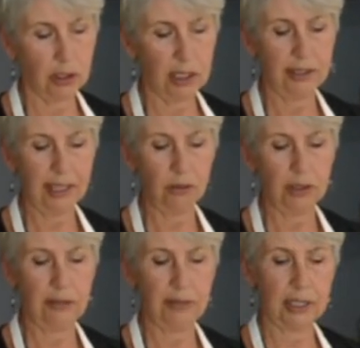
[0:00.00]
not only
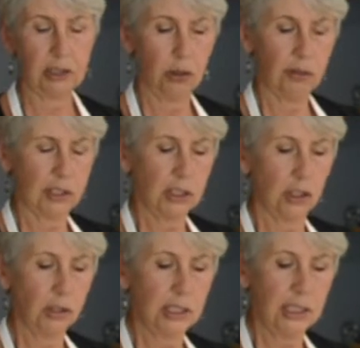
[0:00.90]
giving it sort of a
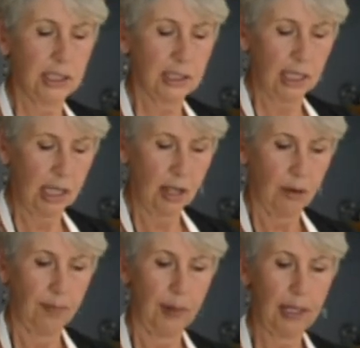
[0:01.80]
saltiness,
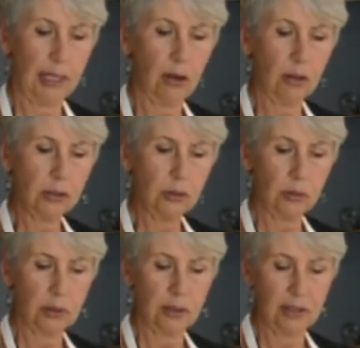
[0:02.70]
but it
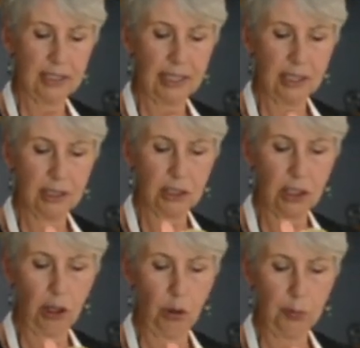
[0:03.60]
also tends
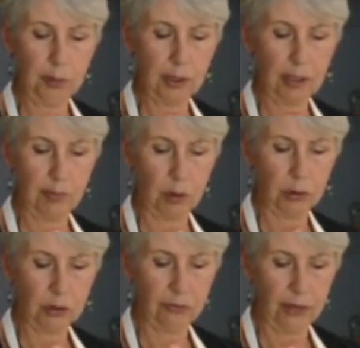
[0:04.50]
to help it
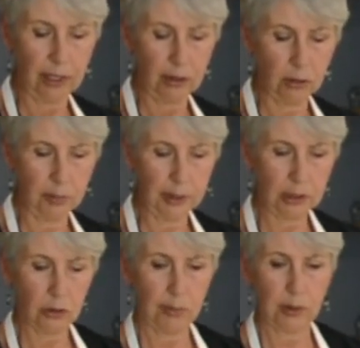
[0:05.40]
emulsify a little
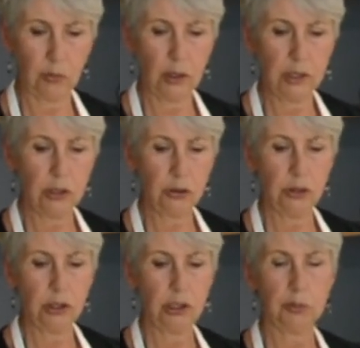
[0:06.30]
bit. So I've got 1 to 2
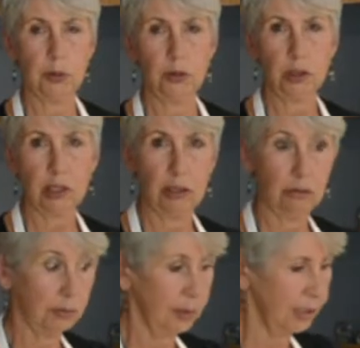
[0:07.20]
teaspoons, kind of
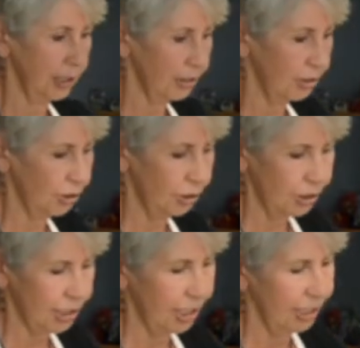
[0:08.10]
depending on your
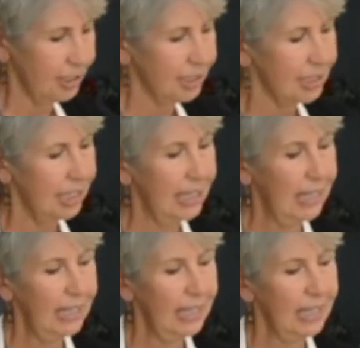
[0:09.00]
taste.
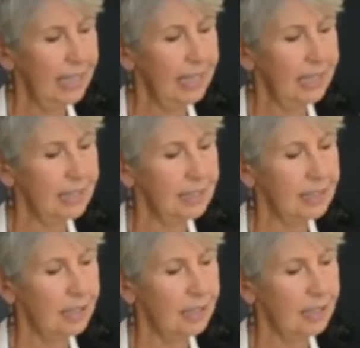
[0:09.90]
And